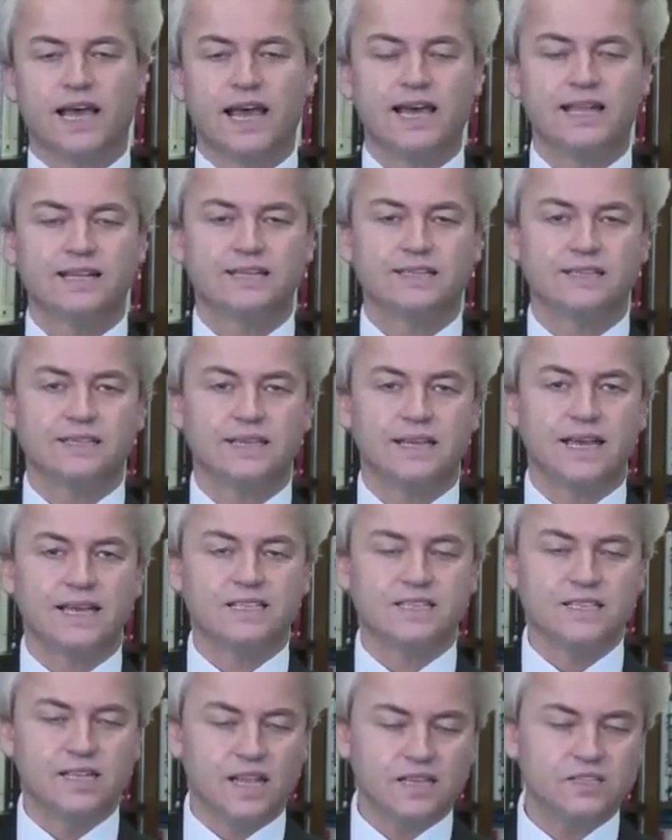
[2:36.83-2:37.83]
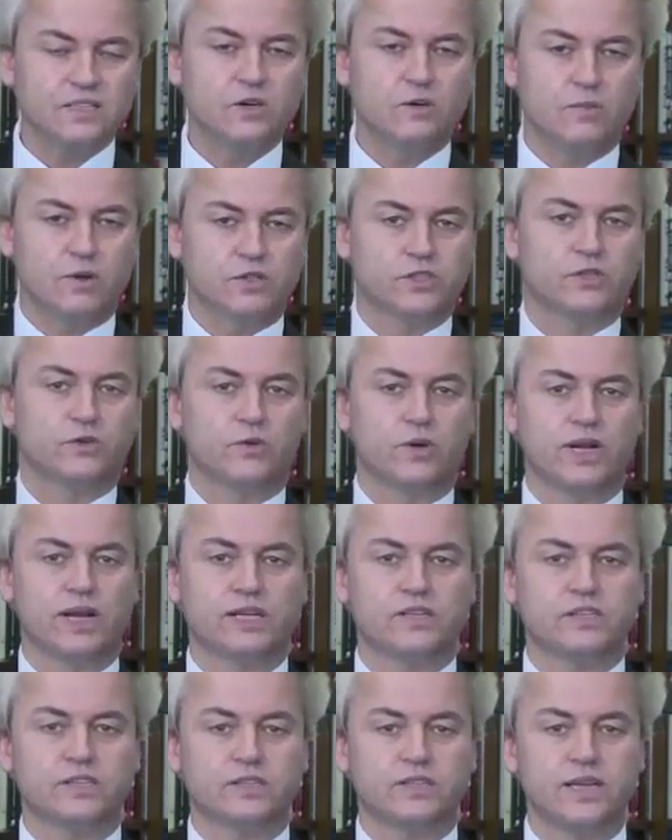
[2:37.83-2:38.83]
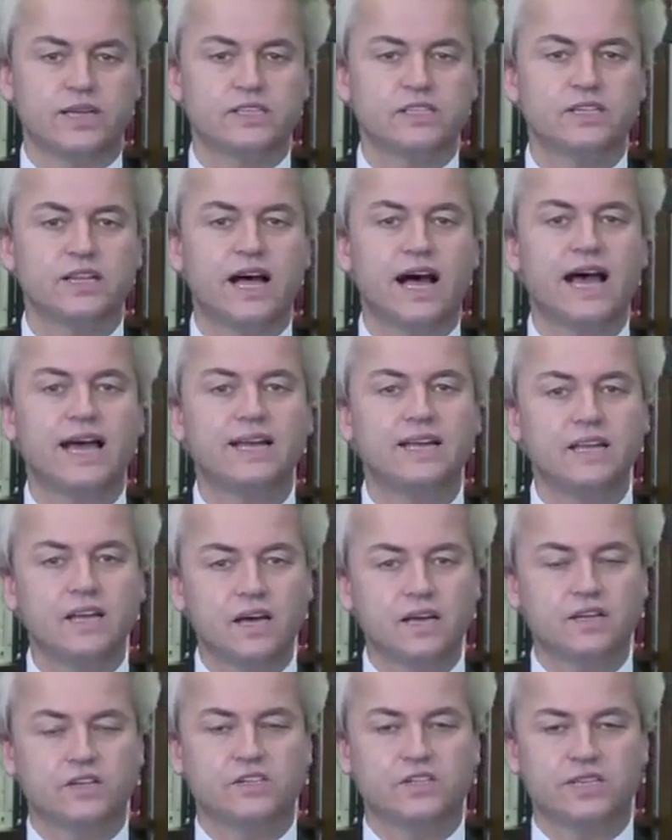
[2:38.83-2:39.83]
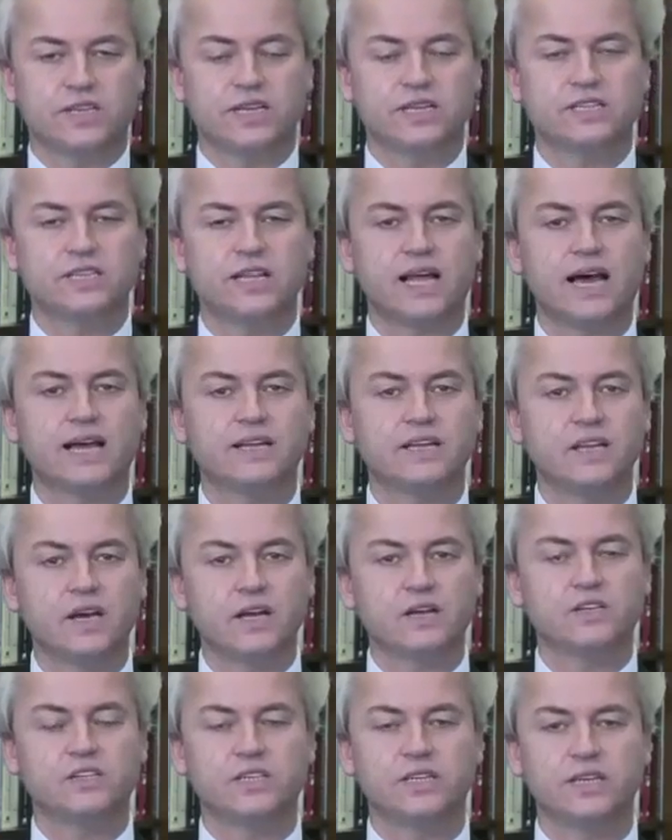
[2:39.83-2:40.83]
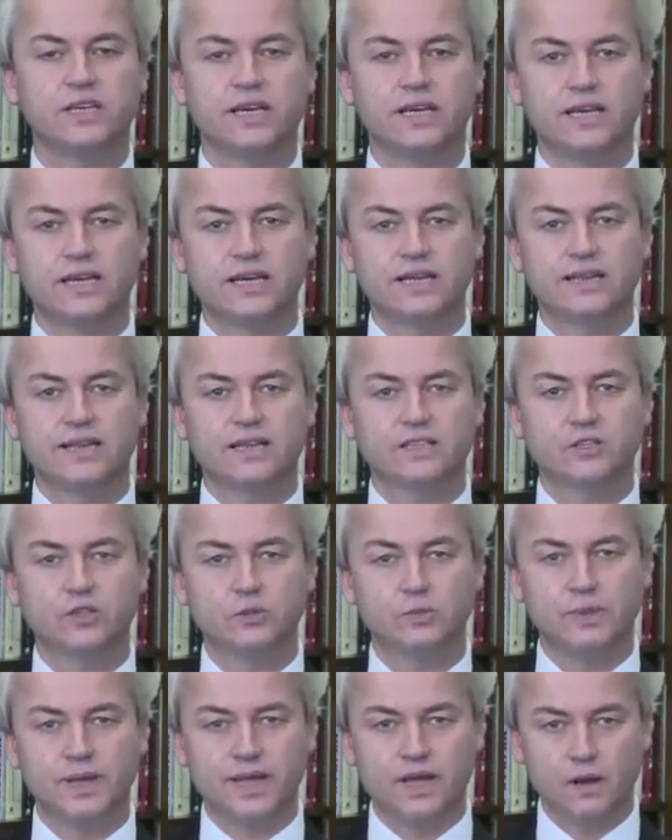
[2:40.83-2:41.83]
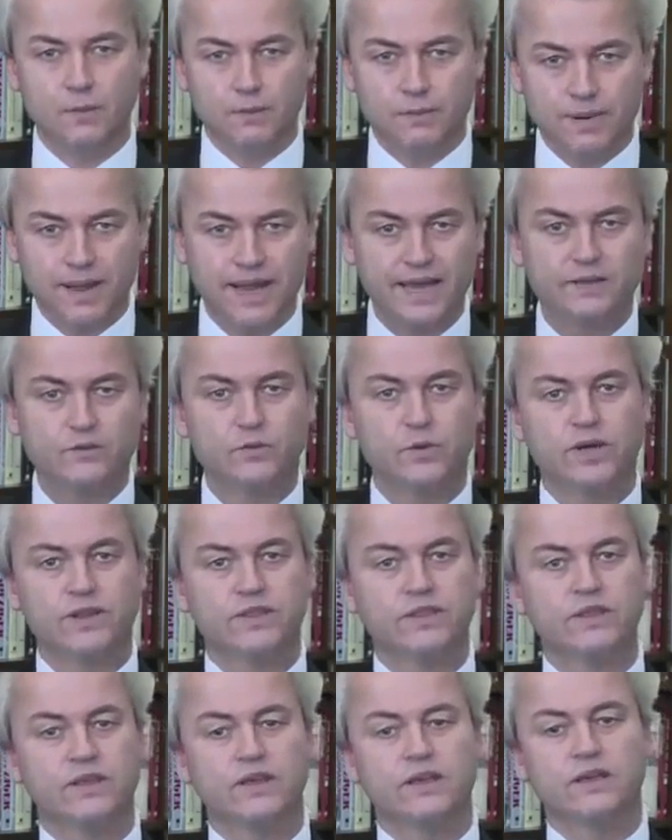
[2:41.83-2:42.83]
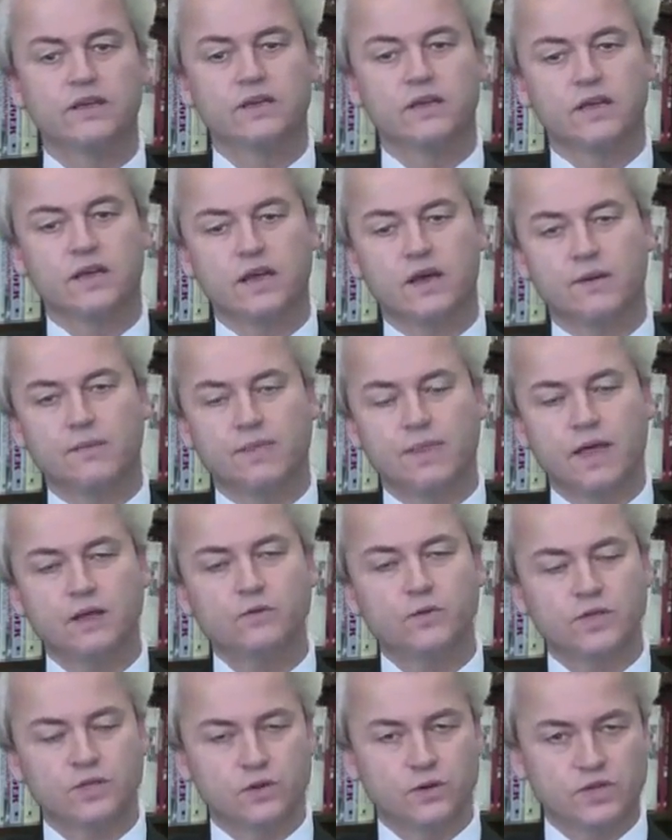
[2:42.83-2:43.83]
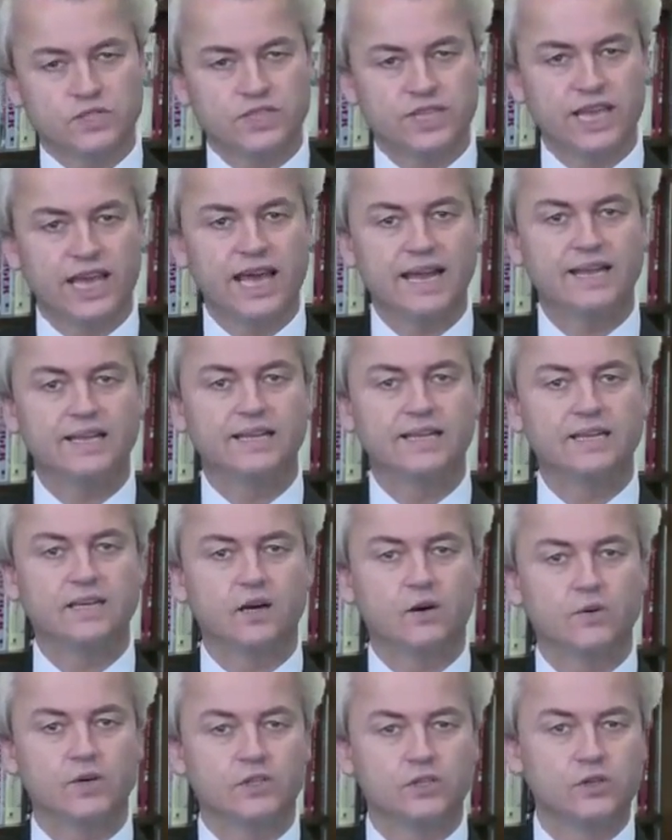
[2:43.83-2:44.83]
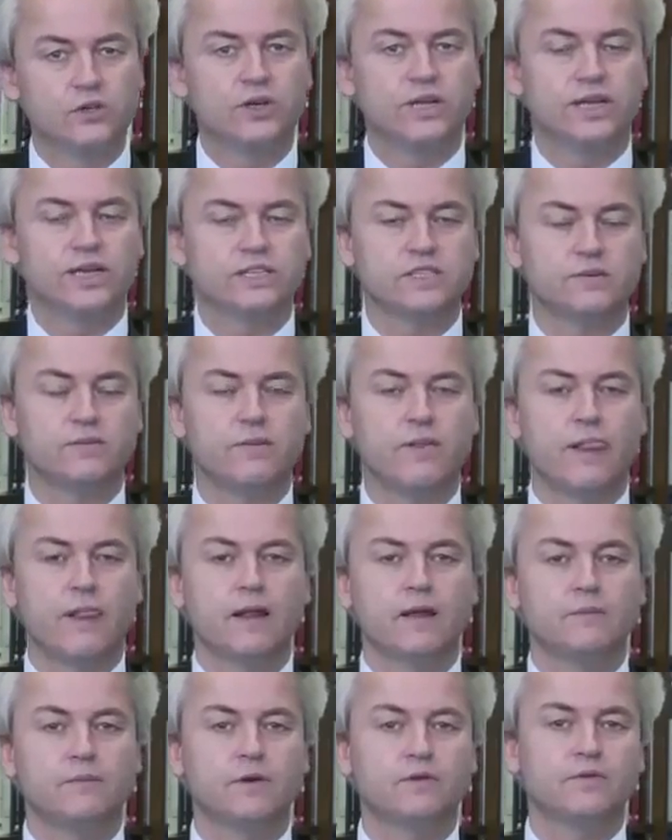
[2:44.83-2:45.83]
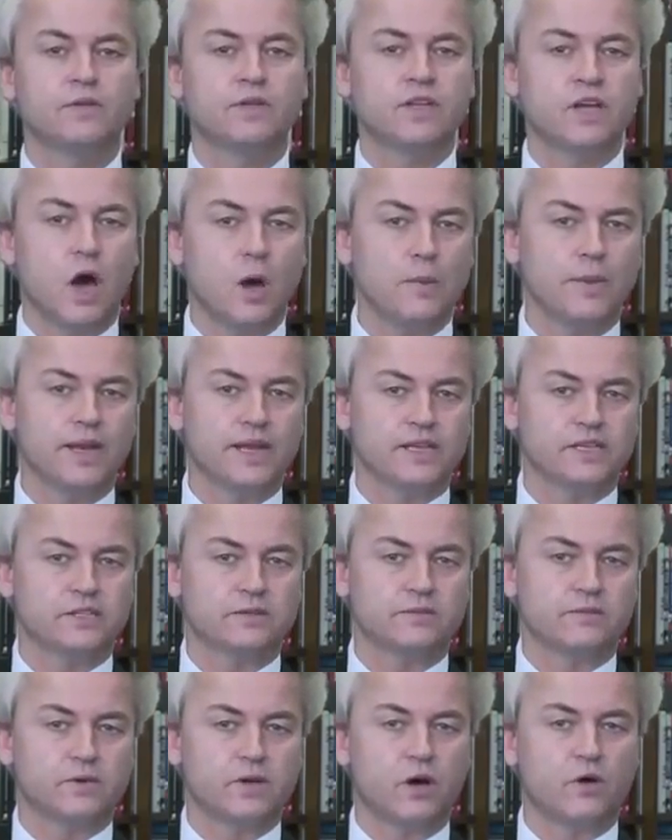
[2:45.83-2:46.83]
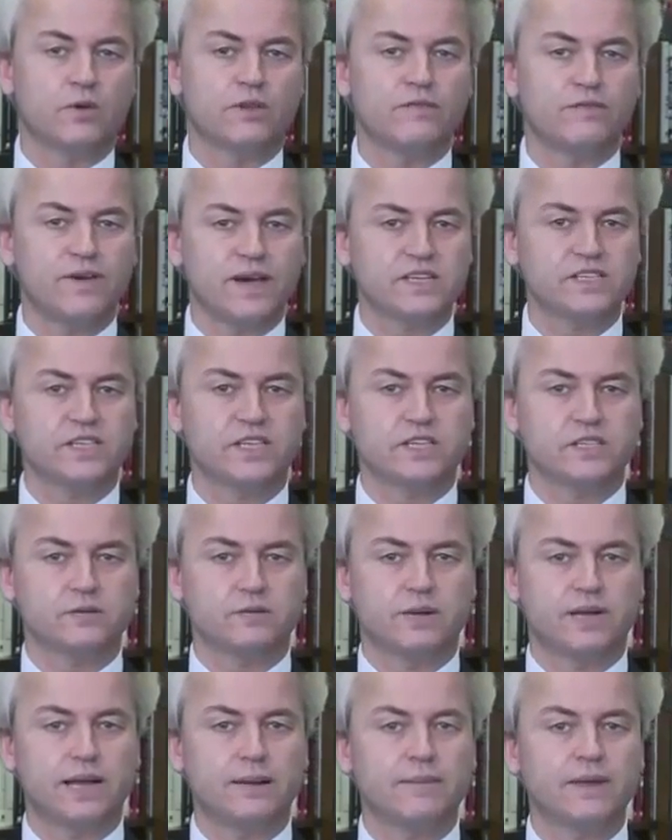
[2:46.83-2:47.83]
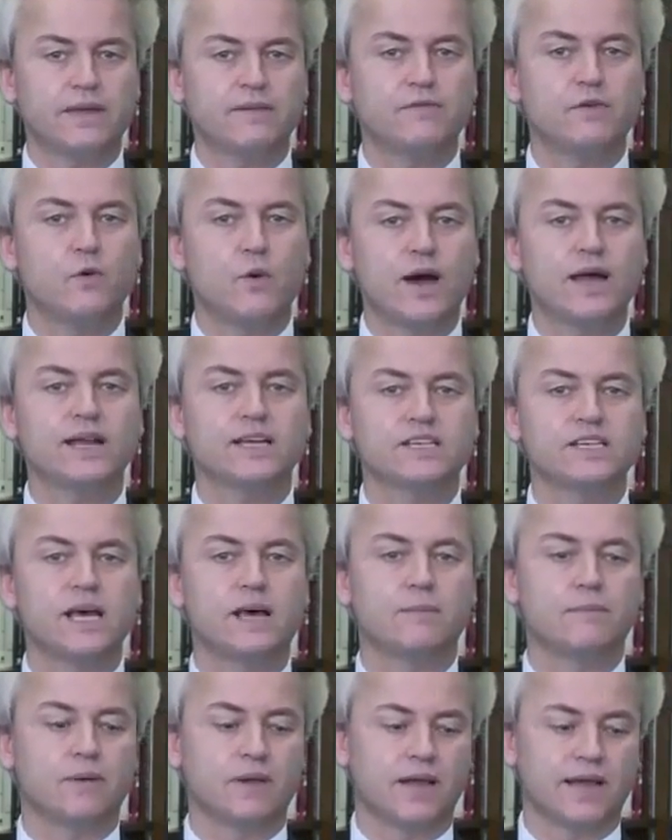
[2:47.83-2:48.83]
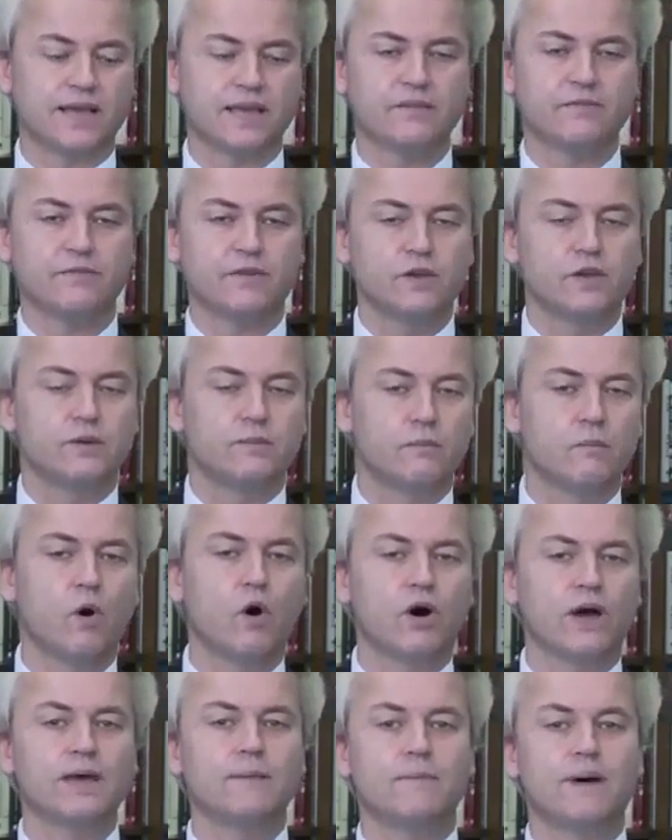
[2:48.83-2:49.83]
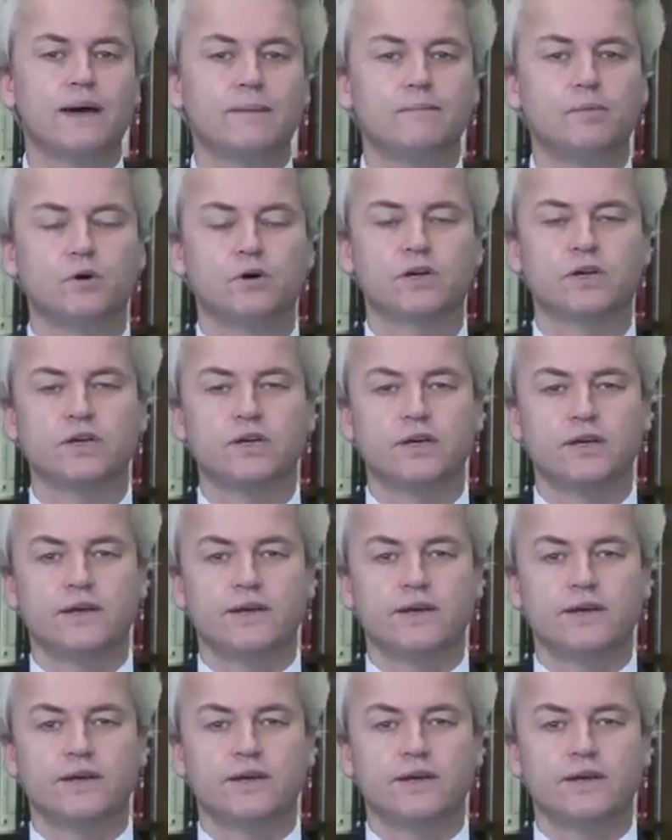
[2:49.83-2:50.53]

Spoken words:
And it's not so much a religion, it's an ideology. It's an ideology that should be compared with not with Christianity or with Judaism, but with communism or with fascism. And let me give you one example. I give more in my book.